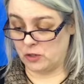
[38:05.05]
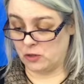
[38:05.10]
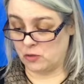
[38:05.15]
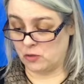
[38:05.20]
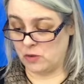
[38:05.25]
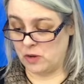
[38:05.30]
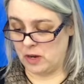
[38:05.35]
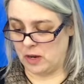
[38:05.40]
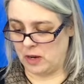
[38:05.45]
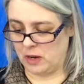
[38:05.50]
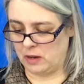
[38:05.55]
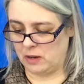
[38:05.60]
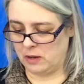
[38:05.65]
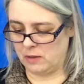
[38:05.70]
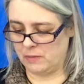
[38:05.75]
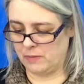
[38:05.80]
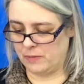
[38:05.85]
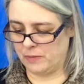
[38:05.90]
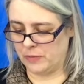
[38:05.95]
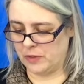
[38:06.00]
intrigued.
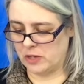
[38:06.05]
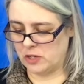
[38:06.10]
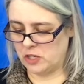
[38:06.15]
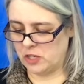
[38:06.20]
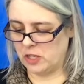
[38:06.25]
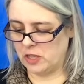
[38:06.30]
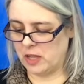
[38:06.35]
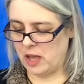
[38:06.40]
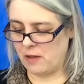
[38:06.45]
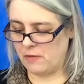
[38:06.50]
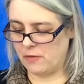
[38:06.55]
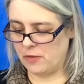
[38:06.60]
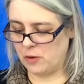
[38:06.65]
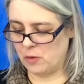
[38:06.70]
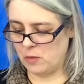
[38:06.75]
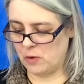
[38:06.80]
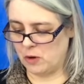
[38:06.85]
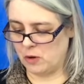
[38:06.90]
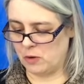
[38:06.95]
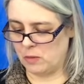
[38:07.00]
She left
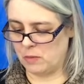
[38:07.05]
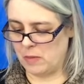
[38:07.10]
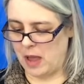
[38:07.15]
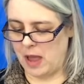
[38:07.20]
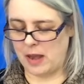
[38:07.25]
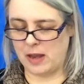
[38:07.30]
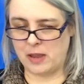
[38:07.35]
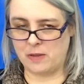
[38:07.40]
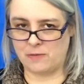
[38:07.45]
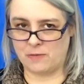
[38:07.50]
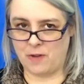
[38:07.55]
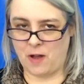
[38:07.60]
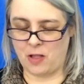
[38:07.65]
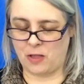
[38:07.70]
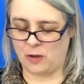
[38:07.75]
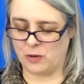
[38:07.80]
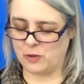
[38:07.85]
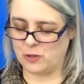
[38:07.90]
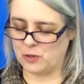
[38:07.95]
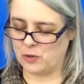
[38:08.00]
the room, and he
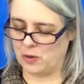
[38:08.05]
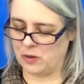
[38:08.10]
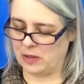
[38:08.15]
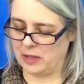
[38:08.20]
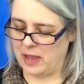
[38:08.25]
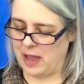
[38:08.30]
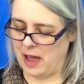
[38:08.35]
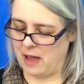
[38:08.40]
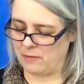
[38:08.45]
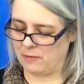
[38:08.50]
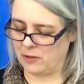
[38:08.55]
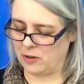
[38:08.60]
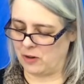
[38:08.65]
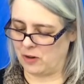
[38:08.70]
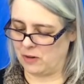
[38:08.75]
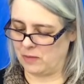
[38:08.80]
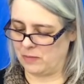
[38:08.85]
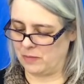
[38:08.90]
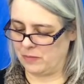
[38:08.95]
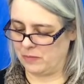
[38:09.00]
followed shortly
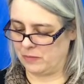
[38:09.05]
after.